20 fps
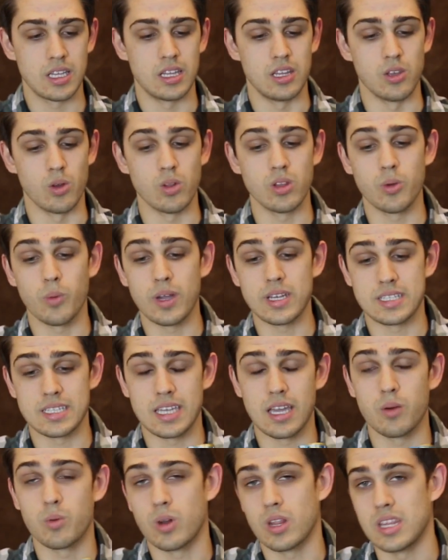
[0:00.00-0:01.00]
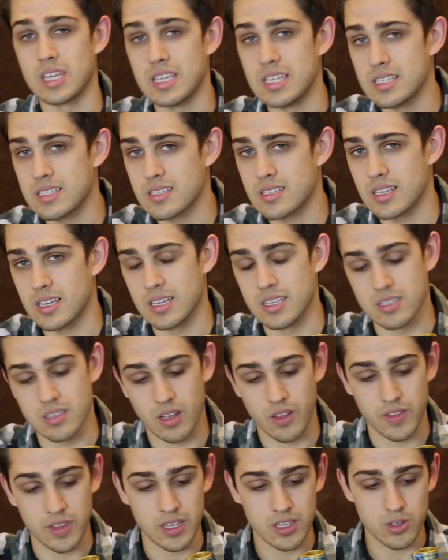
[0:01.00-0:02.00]
the only way to get one of these is
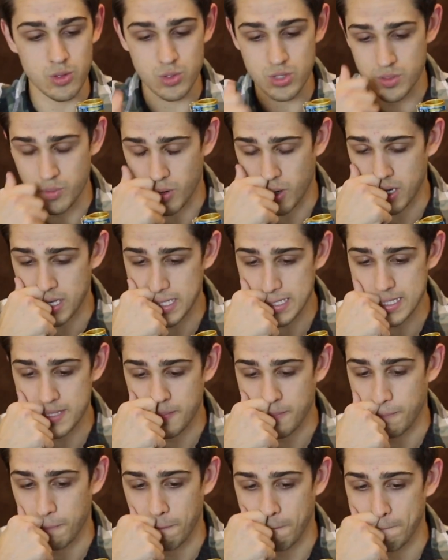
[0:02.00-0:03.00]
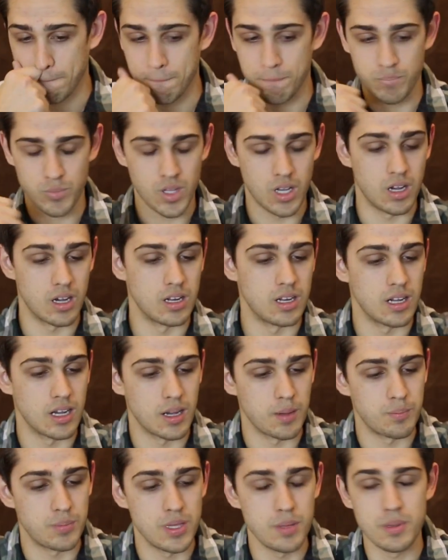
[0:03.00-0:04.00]
on the used market, on
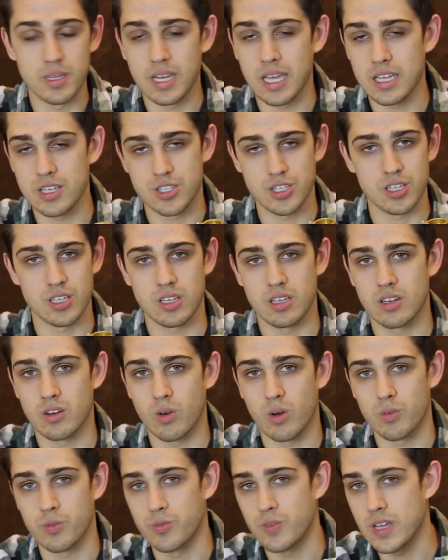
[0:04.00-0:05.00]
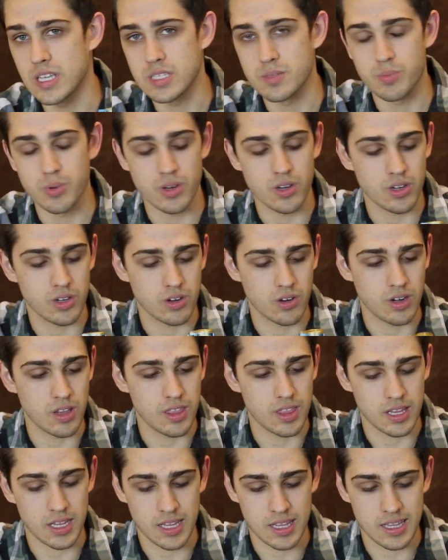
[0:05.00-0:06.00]
PB Nation or on Facebook or
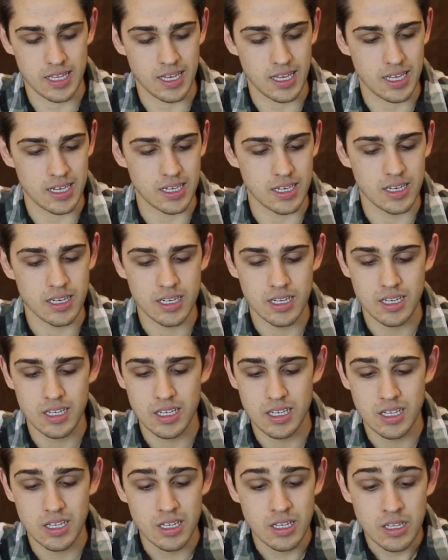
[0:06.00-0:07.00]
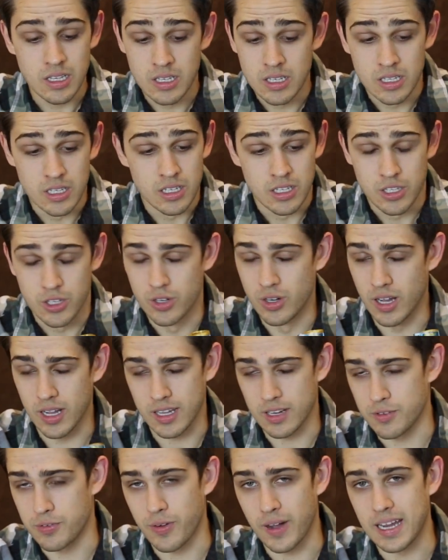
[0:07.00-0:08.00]
anything like that, and you're not
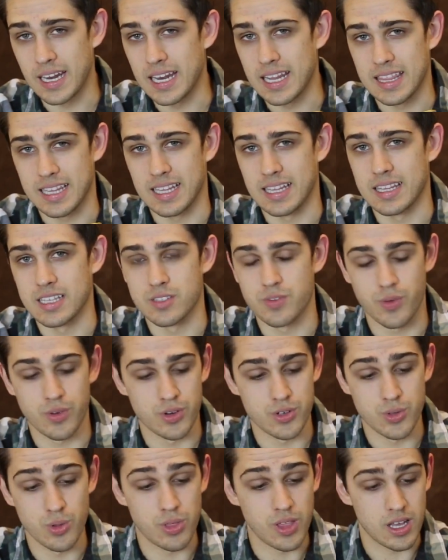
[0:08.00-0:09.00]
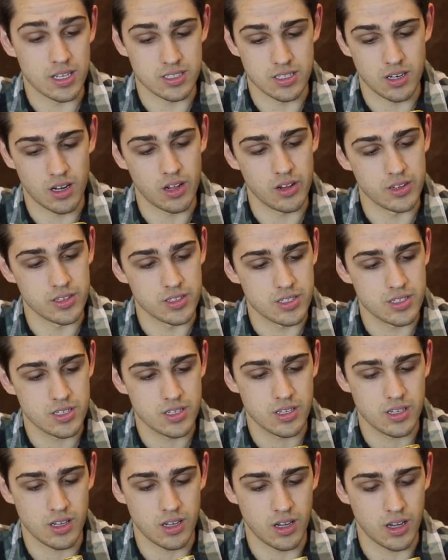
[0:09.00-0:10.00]
going to find anything like this for under
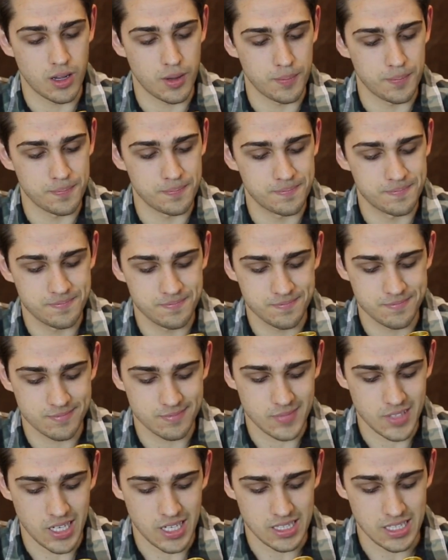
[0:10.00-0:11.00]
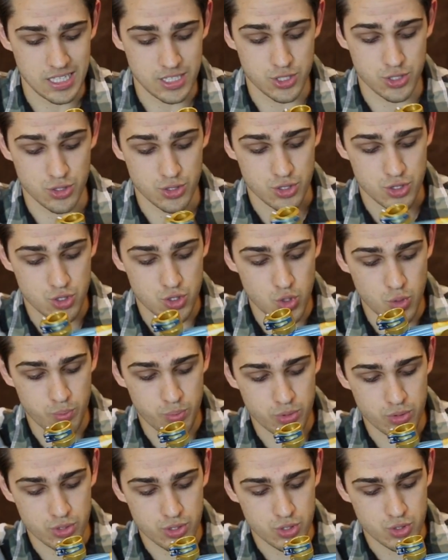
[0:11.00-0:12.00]
$2,000, unless you're
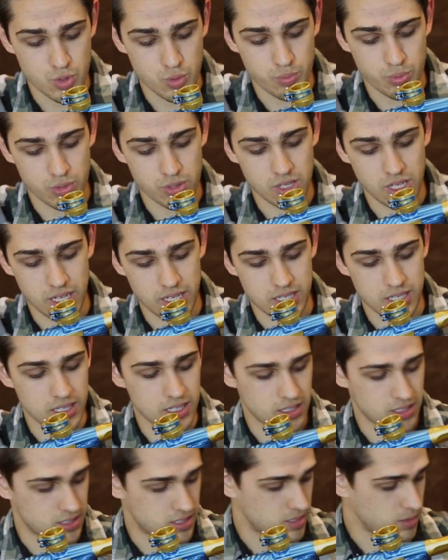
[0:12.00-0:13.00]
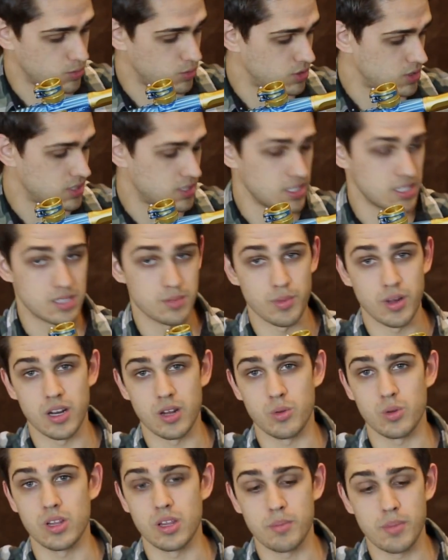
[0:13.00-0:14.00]
super lucky and someone just needs
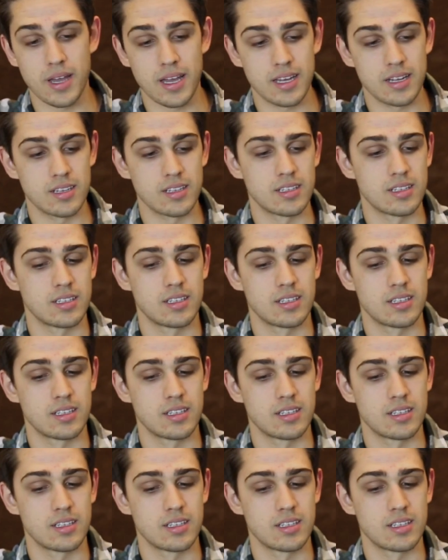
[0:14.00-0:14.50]
money really bad.